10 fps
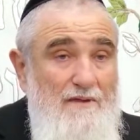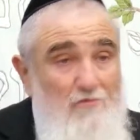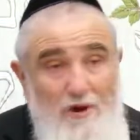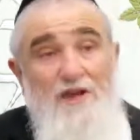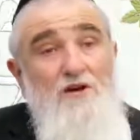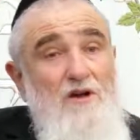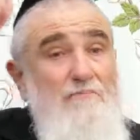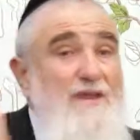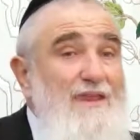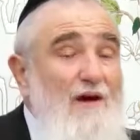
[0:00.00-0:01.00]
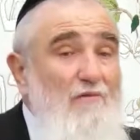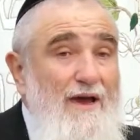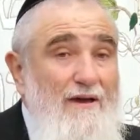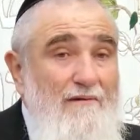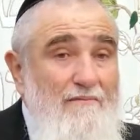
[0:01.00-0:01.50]
They really could have been that way.
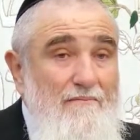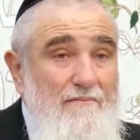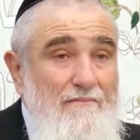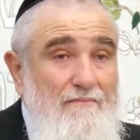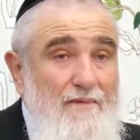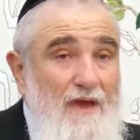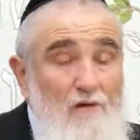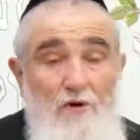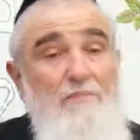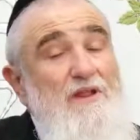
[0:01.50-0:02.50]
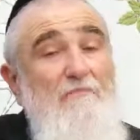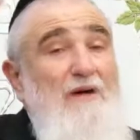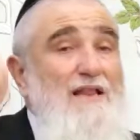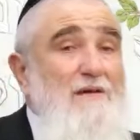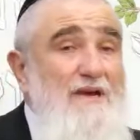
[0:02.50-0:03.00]
It would have been
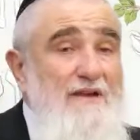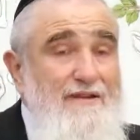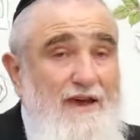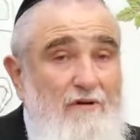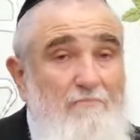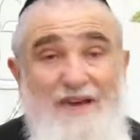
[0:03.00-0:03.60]
Lamala Minateva,